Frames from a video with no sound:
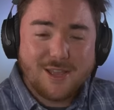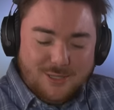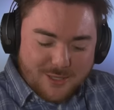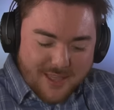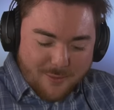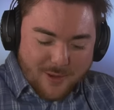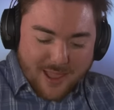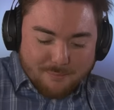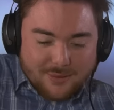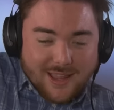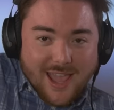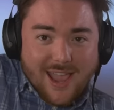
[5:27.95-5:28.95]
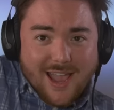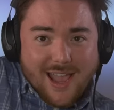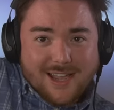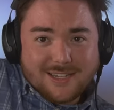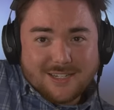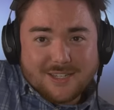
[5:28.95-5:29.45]
So that when I play, I
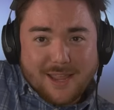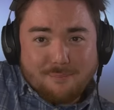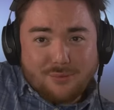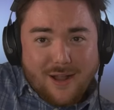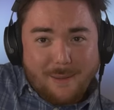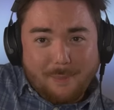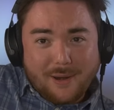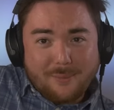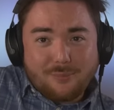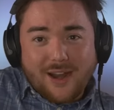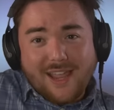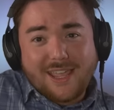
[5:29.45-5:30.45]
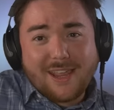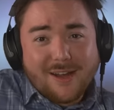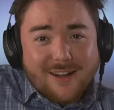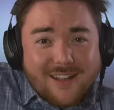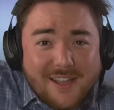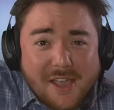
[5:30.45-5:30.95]
could just like prop it up right
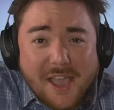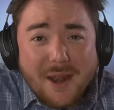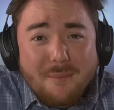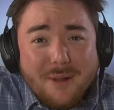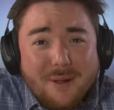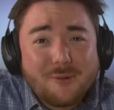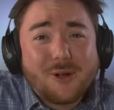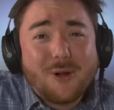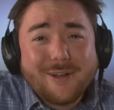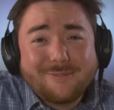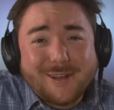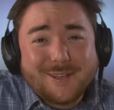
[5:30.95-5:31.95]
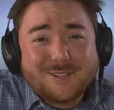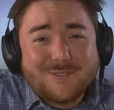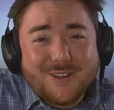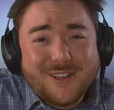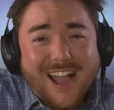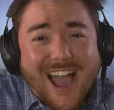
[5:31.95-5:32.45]
here, and I'm gonna record videos
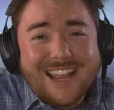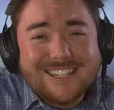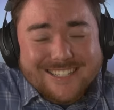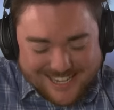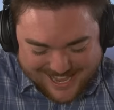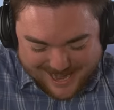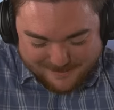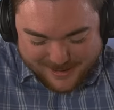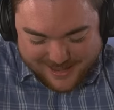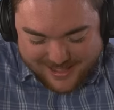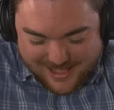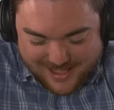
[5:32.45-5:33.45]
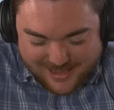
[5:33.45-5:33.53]
for you guys, and I'm gonna,